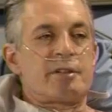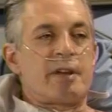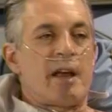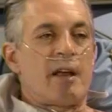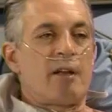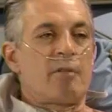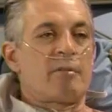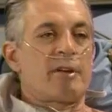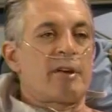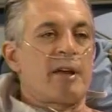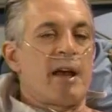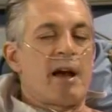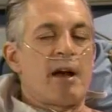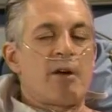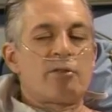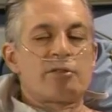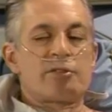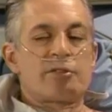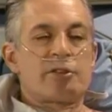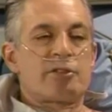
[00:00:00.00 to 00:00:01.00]
tell me,
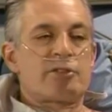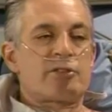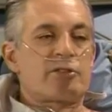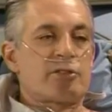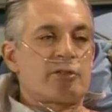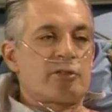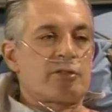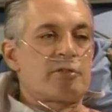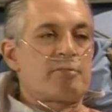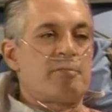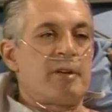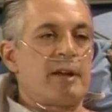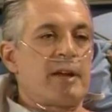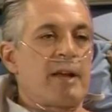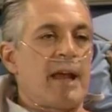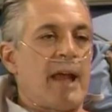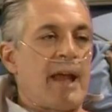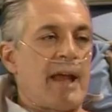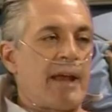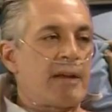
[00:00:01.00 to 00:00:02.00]
how is this search
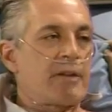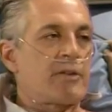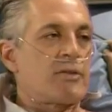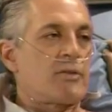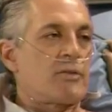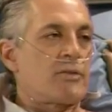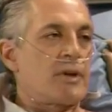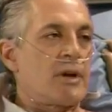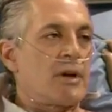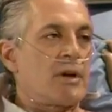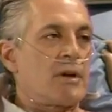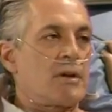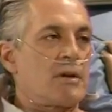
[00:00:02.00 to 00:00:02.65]
being handled?